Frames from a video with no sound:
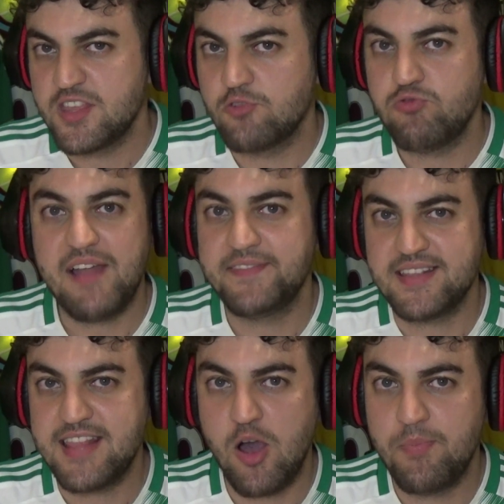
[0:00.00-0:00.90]
The ref
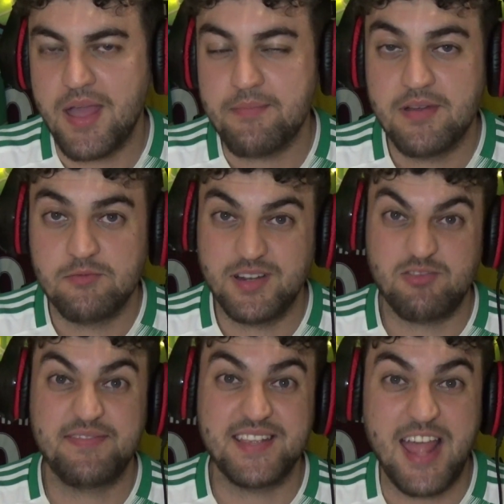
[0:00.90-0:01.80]
didn't help him. Well, the
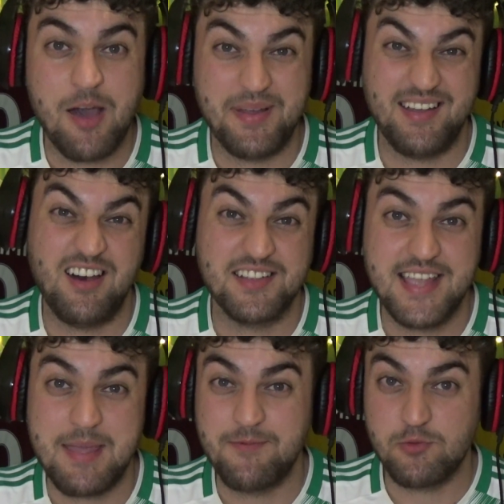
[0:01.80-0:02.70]
ref didn't help our
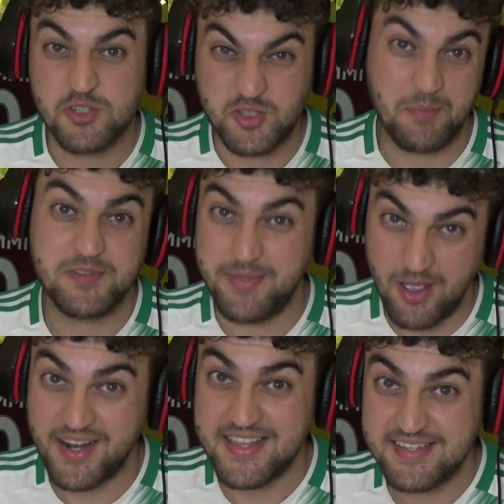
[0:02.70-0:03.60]
team full stop, to be
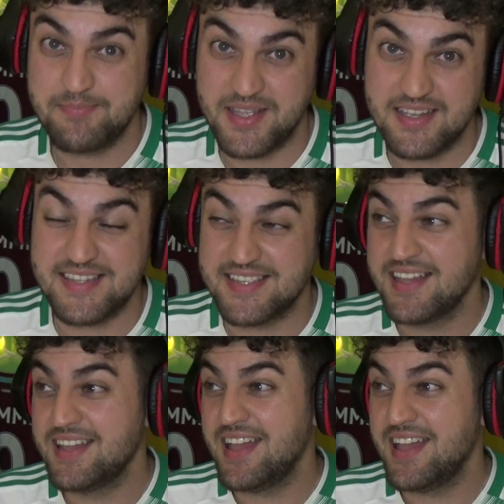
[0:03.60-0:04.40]
honest, because